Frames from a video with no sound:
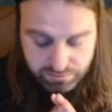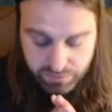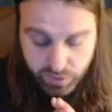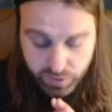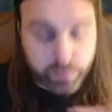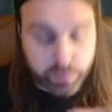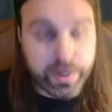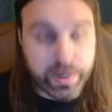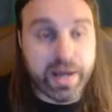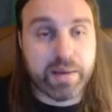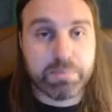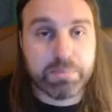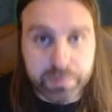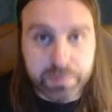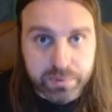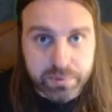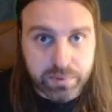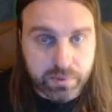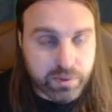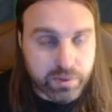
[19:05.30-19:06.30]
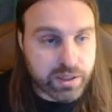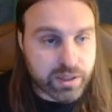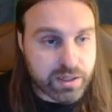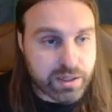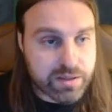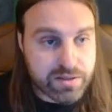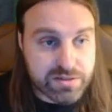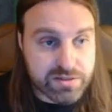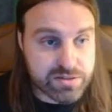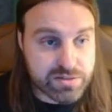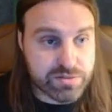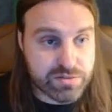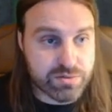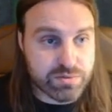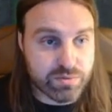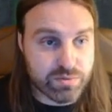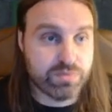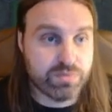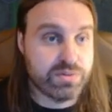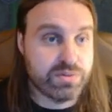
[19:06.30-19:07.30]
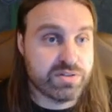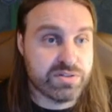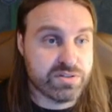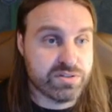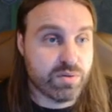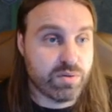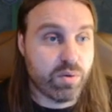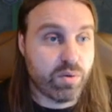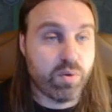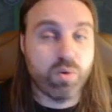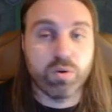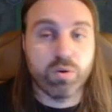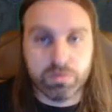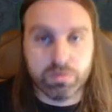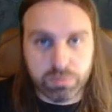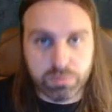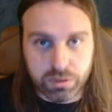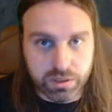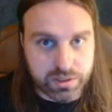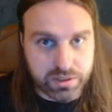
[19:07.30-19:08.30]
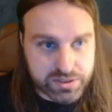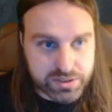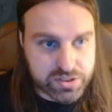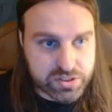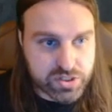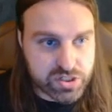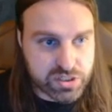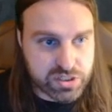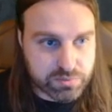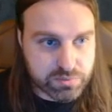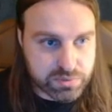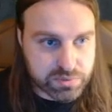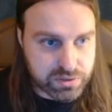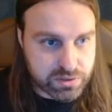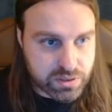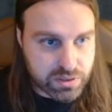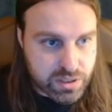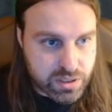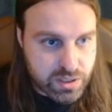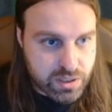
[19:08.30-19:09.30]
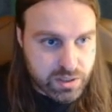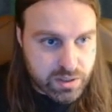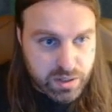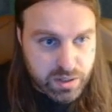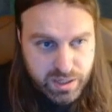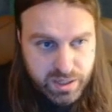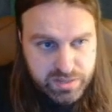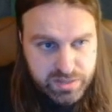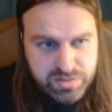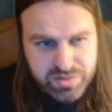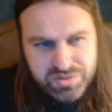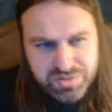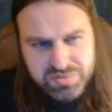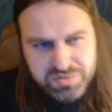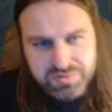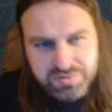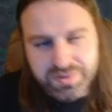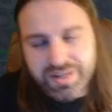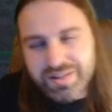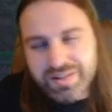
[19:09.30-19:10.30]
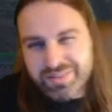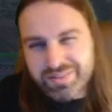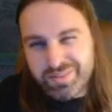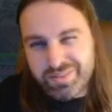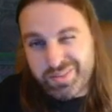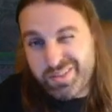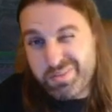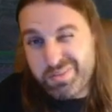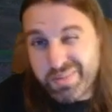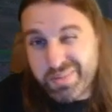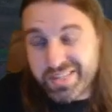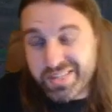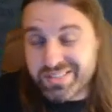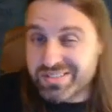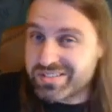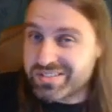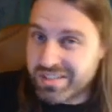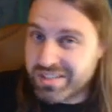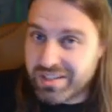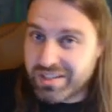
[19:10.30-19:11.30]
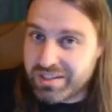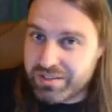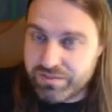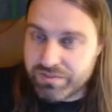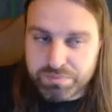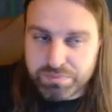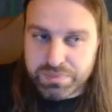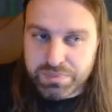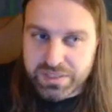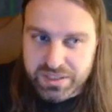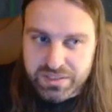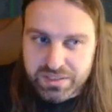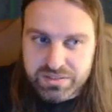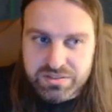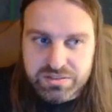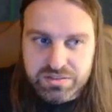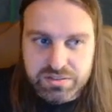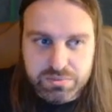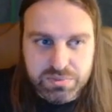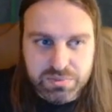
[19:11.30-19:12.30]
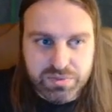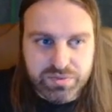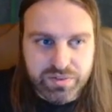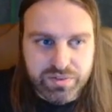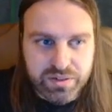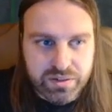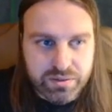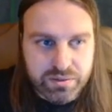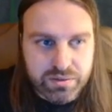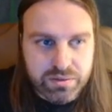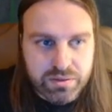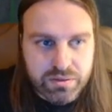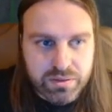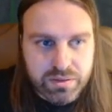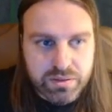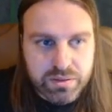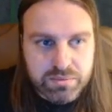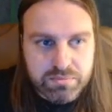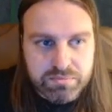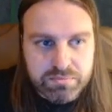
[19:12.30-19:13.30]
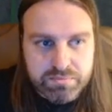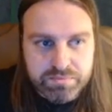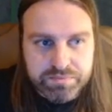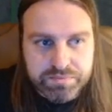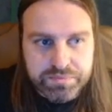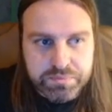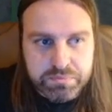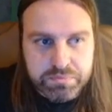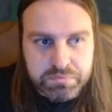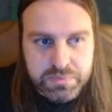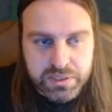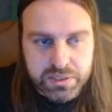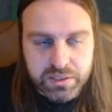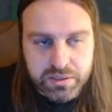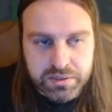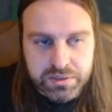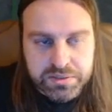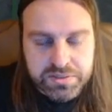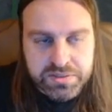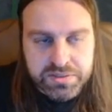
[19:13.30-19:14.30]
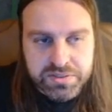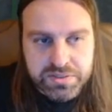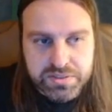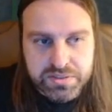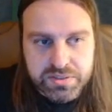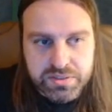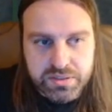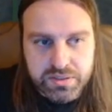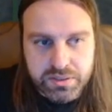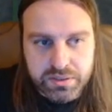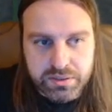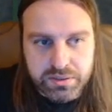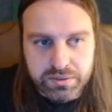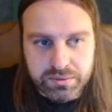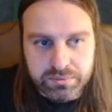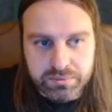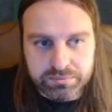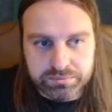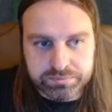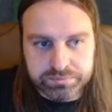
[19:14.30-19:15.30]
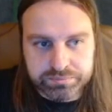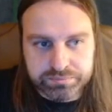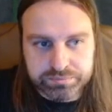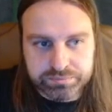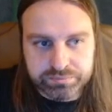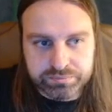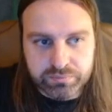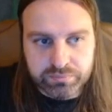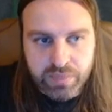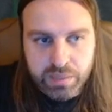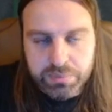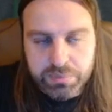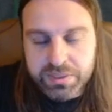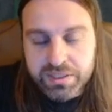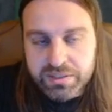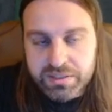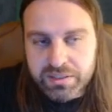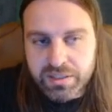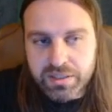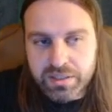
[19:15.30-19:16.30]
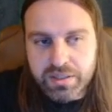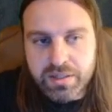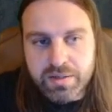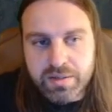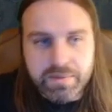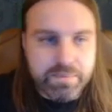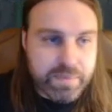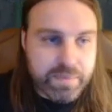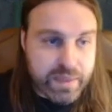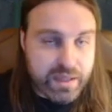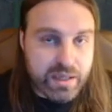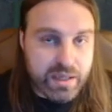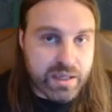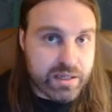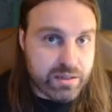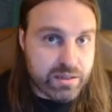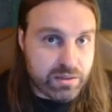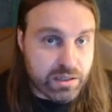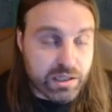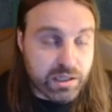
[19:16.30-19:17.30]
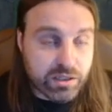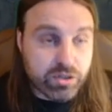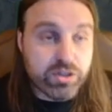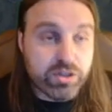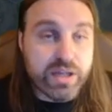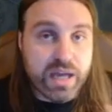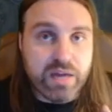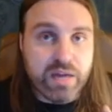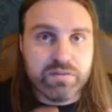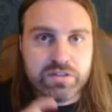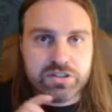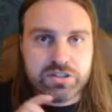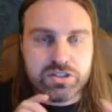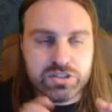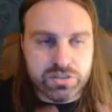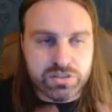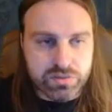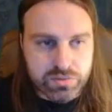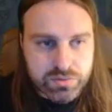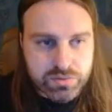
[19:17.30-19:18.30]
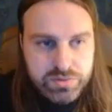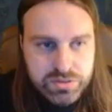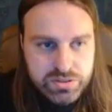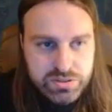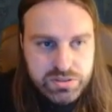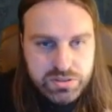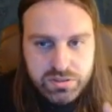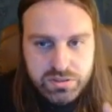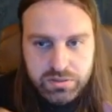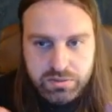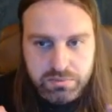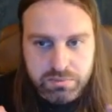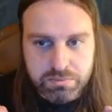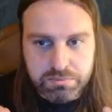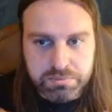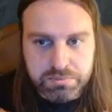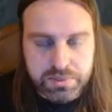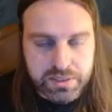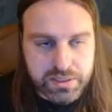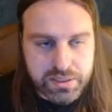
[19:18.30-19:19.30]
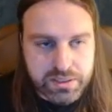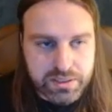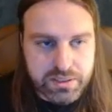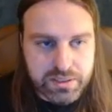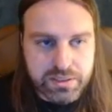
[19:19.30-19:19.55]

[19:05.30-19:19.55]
crap. Okay, this is horrible on this champion. It's also not the best kind of piece, to be fair, because I mean it could have its use, but